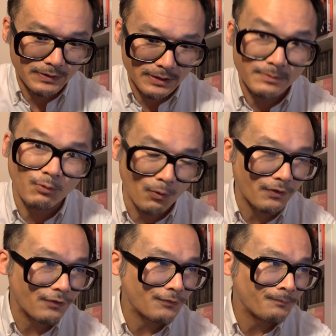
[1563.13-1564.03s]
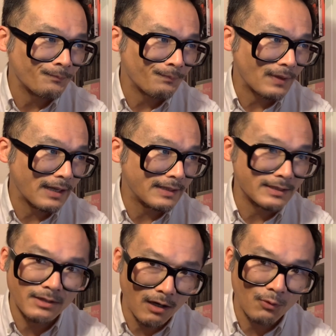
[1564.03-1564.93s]
explore this and
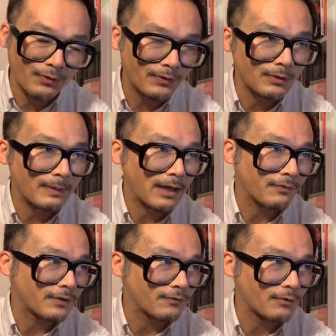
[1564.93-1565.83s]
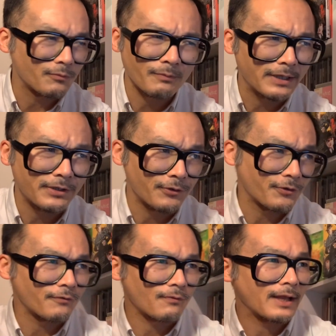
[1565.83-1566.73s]
then talk with you about these films, my
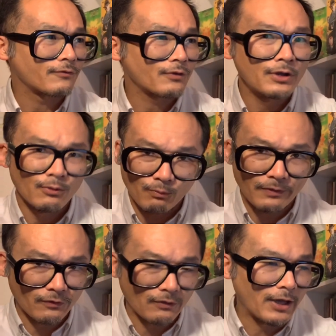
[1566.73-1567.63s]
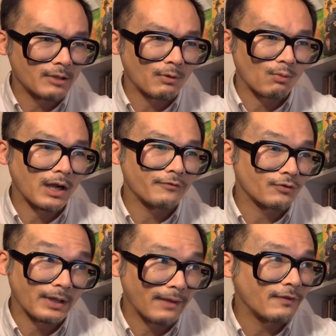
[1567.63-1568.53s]
dear friends, when this item arrives.
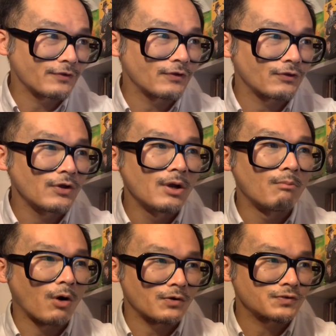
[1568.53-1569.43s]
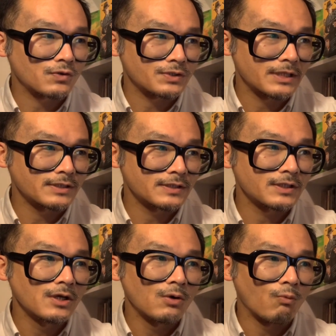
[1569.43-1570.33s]
So again, this is Martin Scorsese's
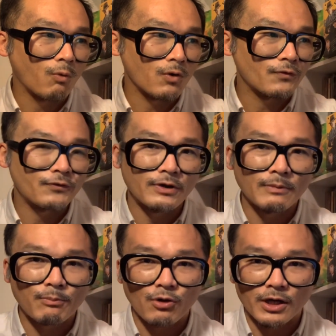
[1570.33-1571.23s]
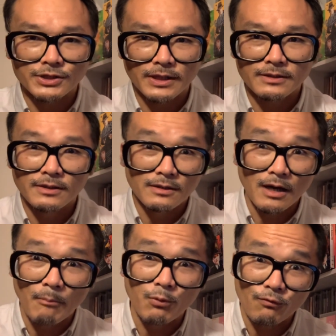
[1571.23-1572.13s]
World Cinema Project
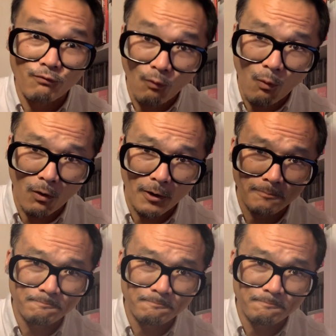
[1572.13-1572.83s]
number 4.